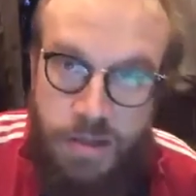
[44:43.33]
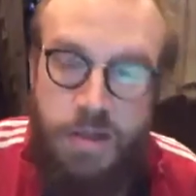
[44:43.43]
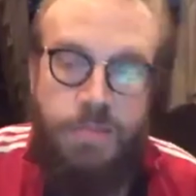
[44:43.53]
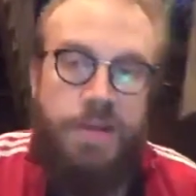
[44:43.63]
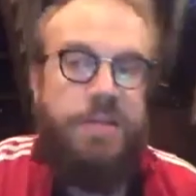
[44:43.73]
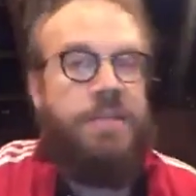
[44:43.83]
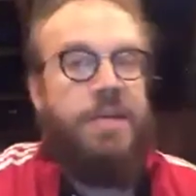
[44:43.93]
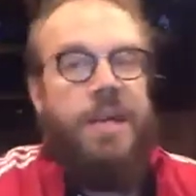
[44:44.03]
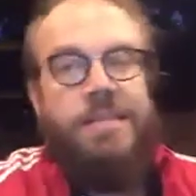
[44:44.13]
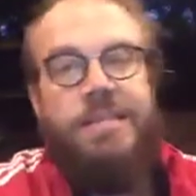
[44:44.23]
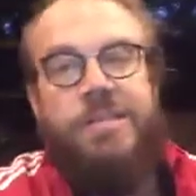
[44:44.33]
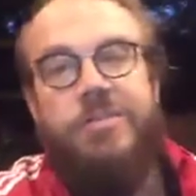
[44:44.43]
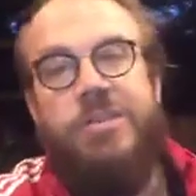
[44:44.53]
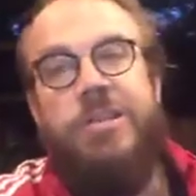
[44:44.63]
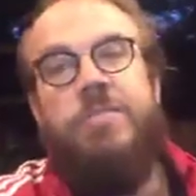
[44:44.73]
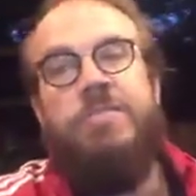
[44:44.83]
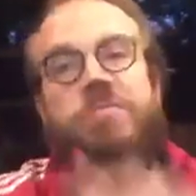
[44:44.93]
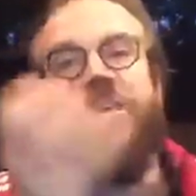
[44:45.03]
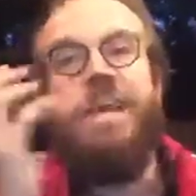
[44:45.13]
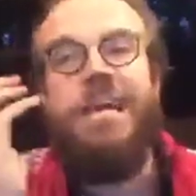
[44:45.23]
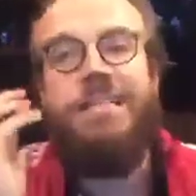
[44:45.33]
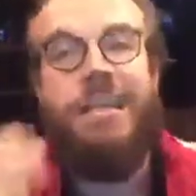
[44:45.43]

Because the Constitution was what got us